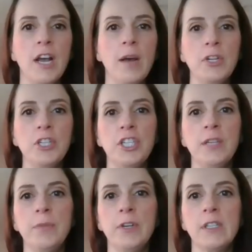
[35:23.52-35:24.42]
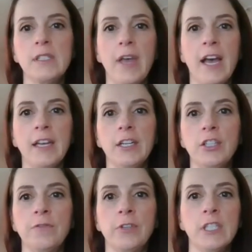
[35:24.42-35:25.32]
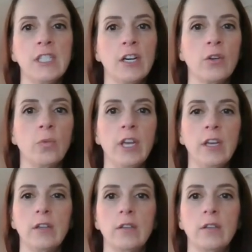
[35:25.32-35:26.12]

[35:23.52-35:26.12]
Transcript: how much cheaper is a package for a dark week?